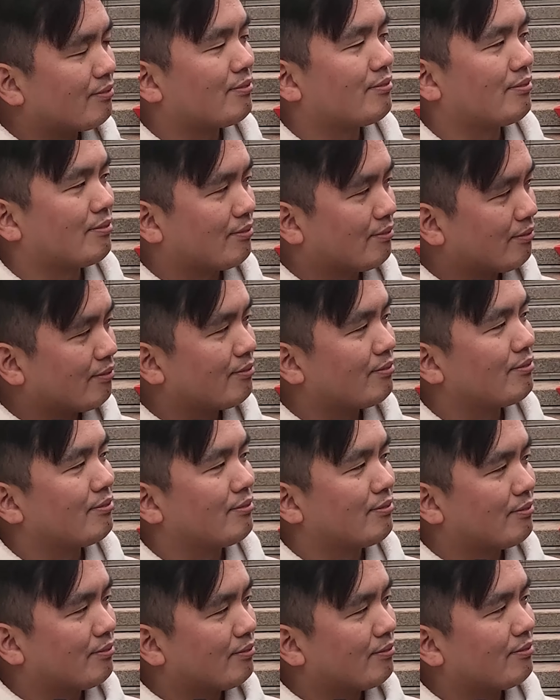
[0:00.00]

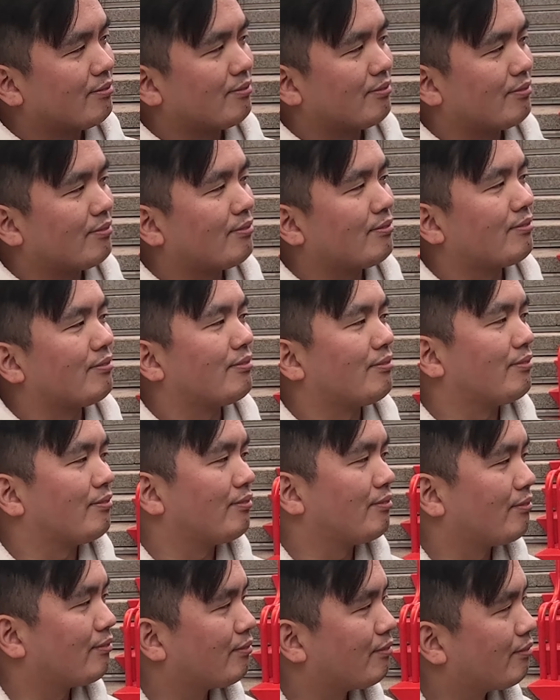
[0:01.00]

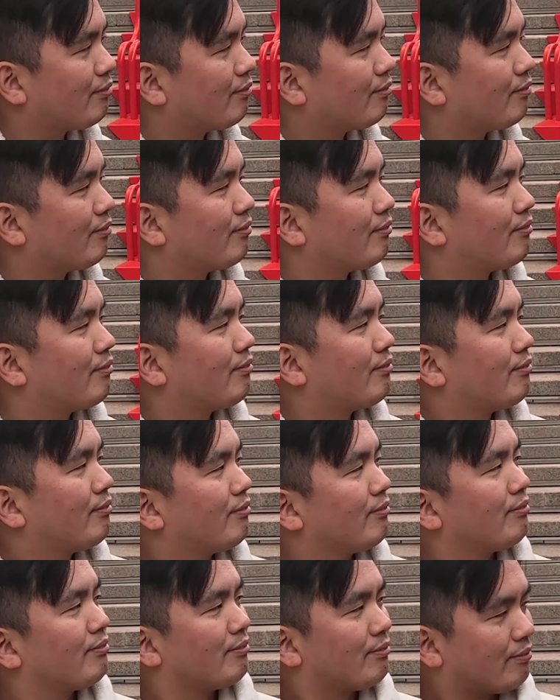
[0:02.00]

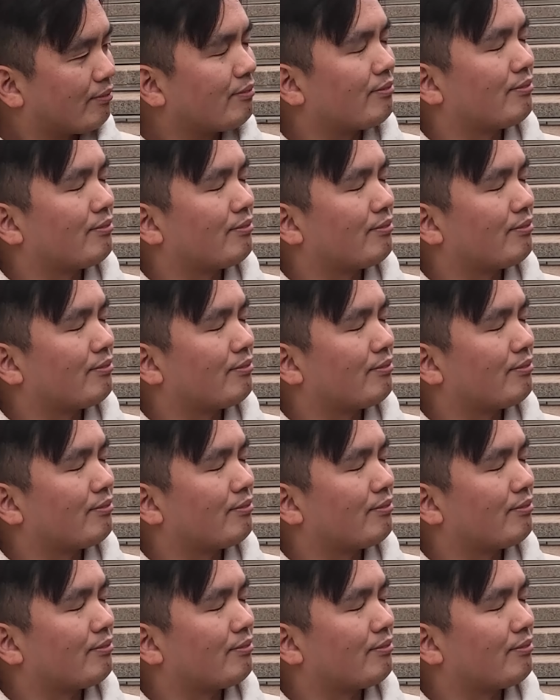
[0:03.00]
The person shown says nothing.